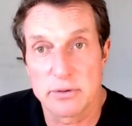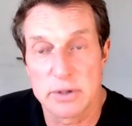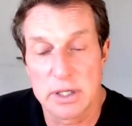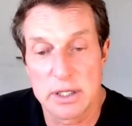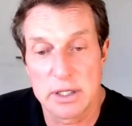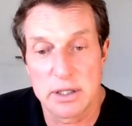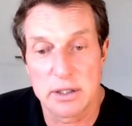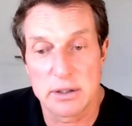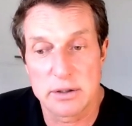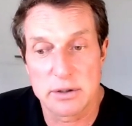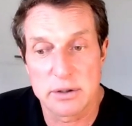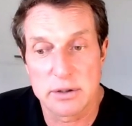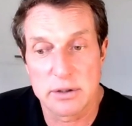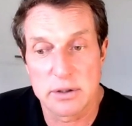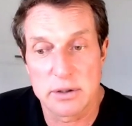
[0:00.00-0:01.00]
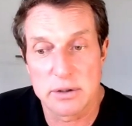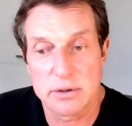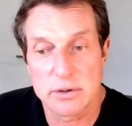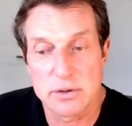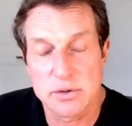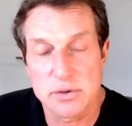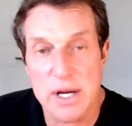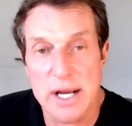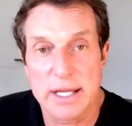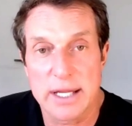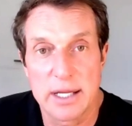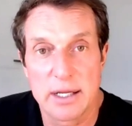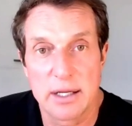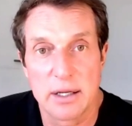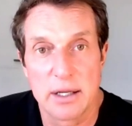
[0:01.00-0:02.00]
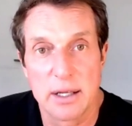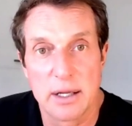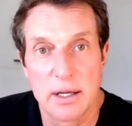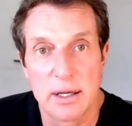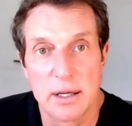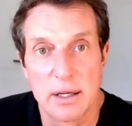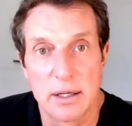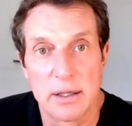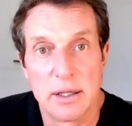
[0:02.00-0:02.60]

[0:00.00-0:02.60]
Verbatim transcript: uh, tracking uh,